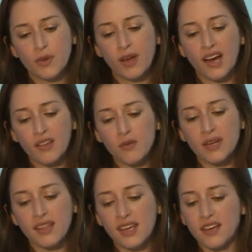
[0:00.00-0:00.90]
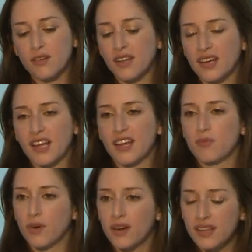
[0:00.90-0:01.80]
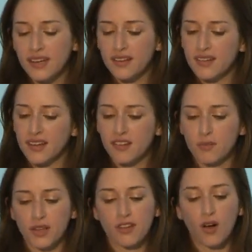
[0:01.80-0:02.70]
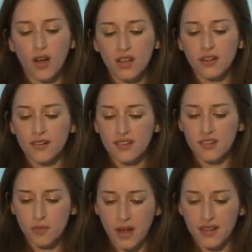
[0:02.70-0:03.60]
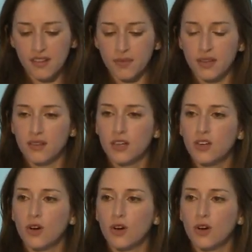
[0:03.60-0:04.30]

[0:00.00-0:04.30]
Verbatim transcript: We either make the internet as broadly accessible to all learners as possible,